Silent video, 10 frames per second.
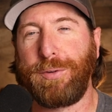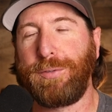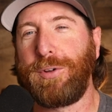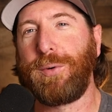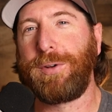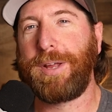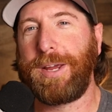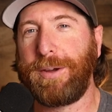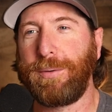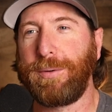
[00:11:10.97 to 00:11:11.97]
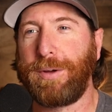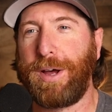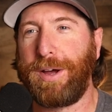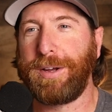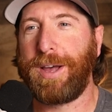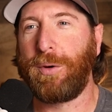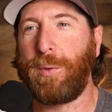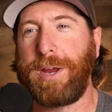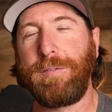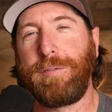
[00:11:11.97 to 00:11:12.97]
There's no one like kind of
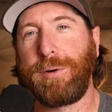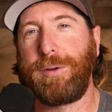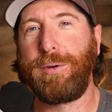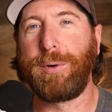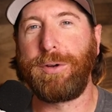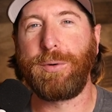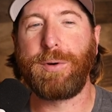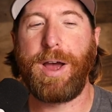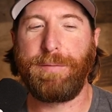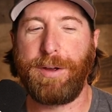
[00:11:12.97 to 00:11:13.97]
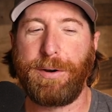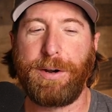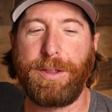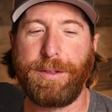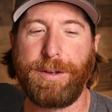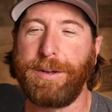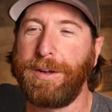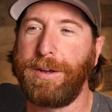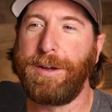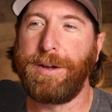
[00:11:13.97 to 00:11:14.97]
waiting for you when you arrive there or anything.
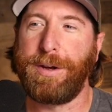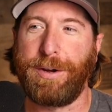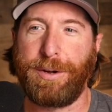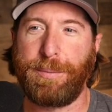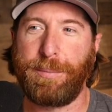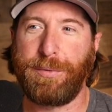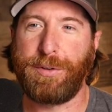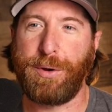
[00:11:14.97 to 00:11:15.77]
And